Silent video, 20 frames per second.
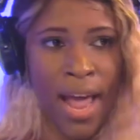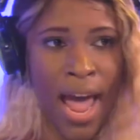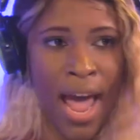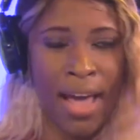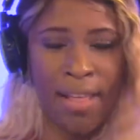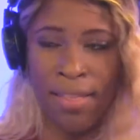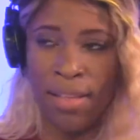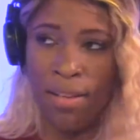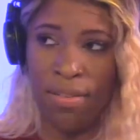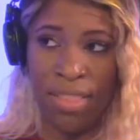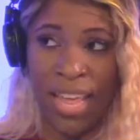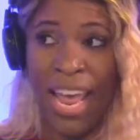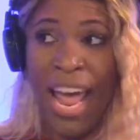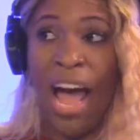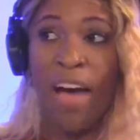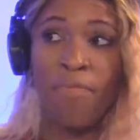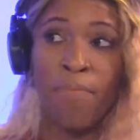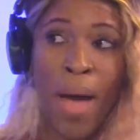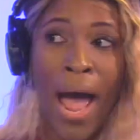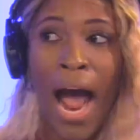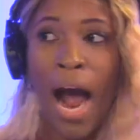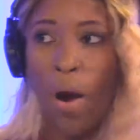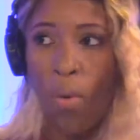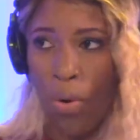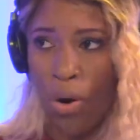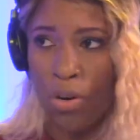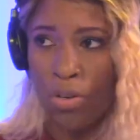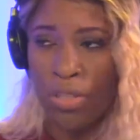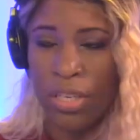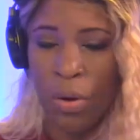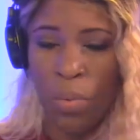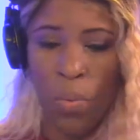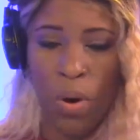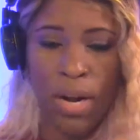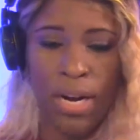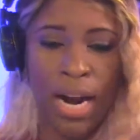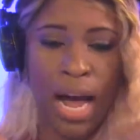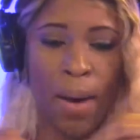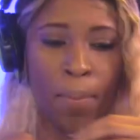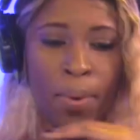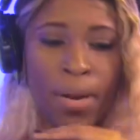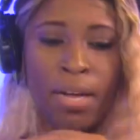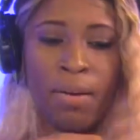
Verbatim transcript: have powers and whatnot.